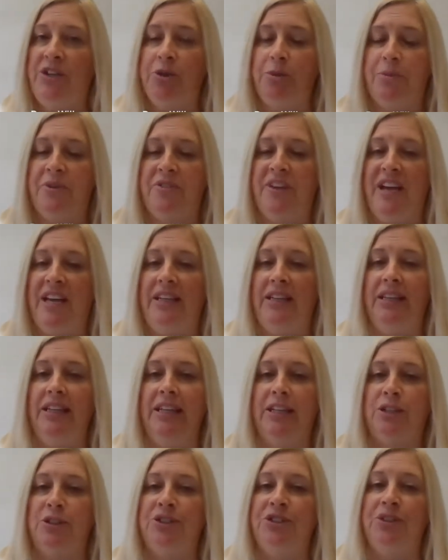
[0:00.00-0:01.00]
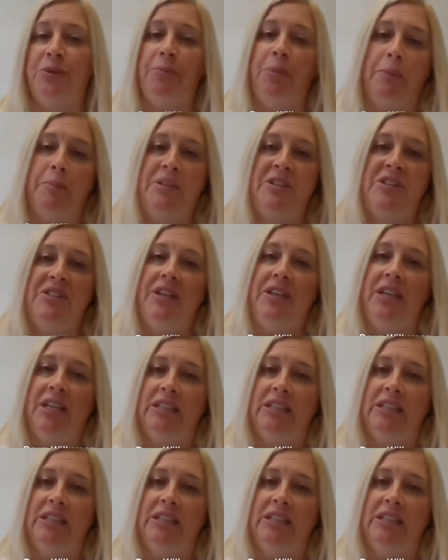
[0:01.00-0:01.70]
to prevent litters of puppies and